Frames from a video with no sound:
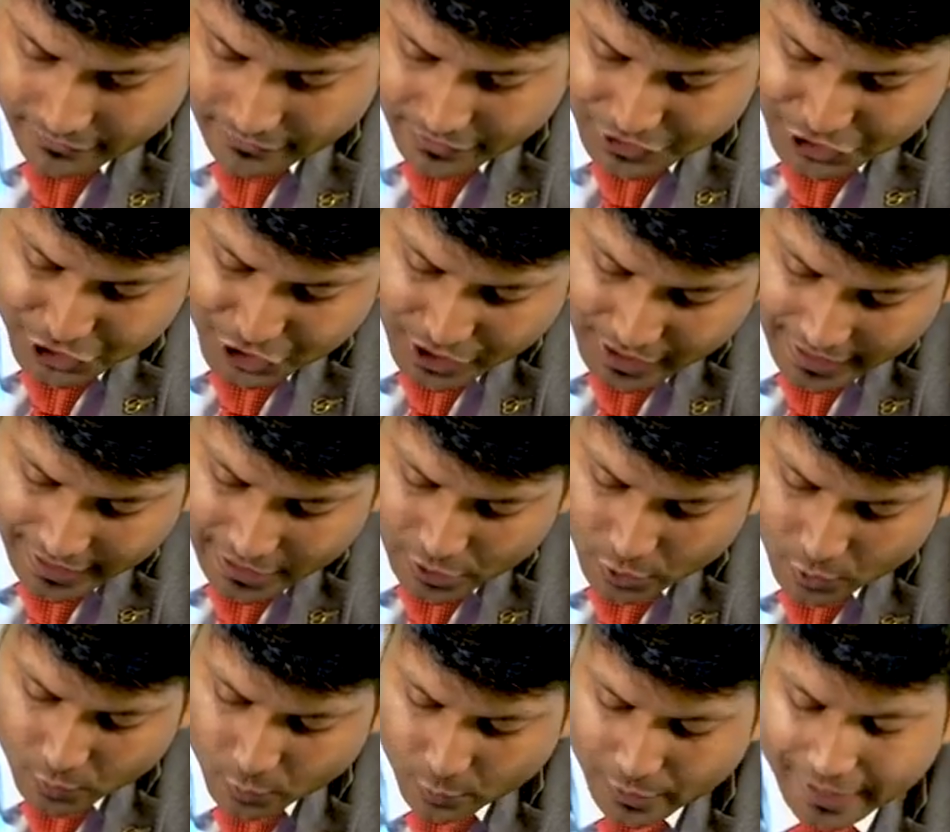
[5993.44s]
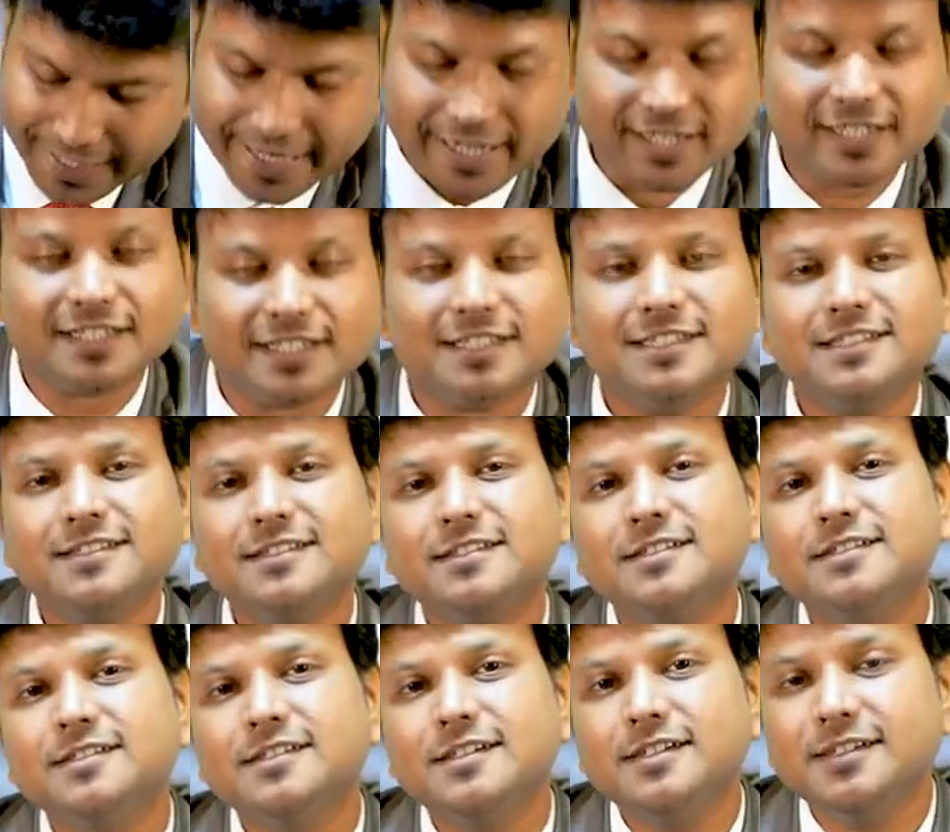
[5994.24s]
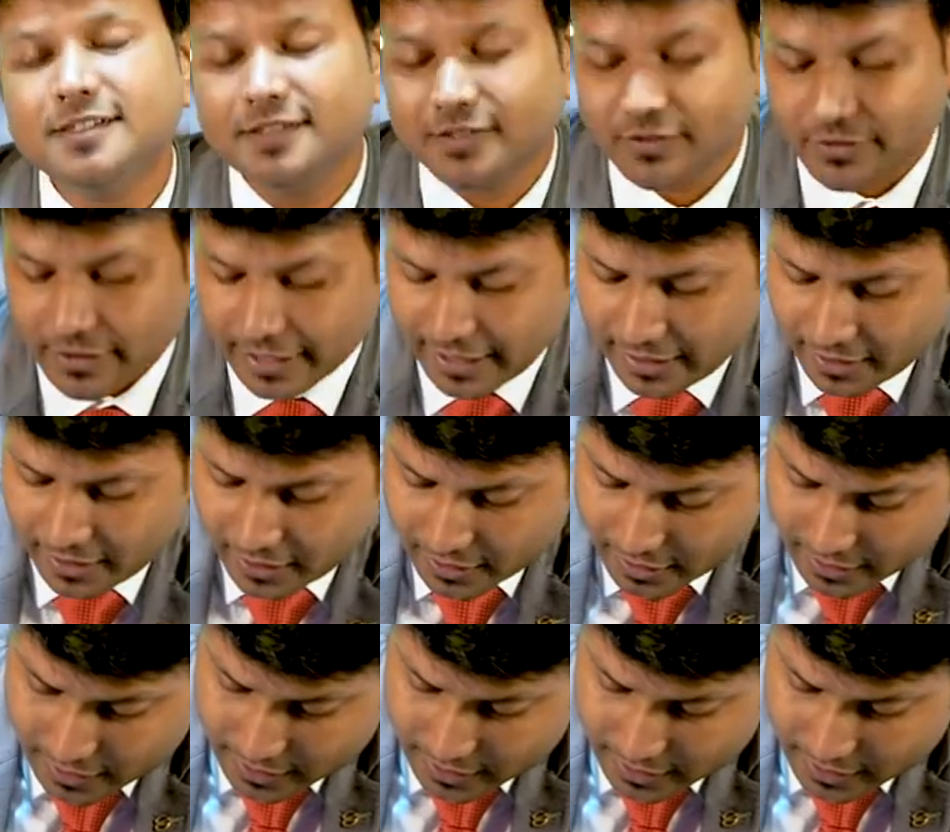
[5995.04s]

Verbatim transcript: thevetia, yellow oleander, right?